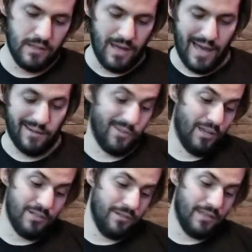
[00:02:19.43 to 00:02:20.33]
I don't know how
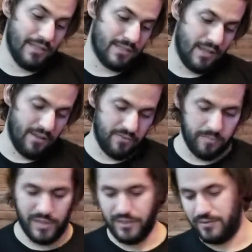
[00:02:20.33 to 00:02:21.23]
to do any of that stuff,
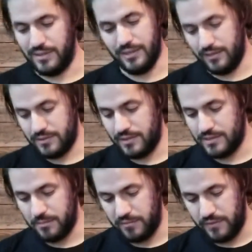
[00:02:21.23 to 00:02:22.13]
but I know Danielle's done
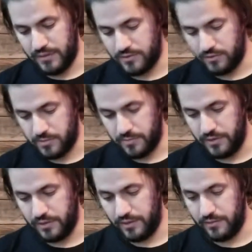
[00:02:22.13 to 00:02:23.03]
some of it, so it's pretty
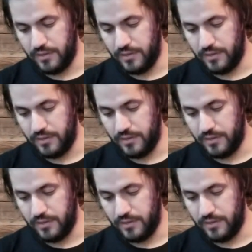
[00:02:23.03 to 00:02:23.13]
good.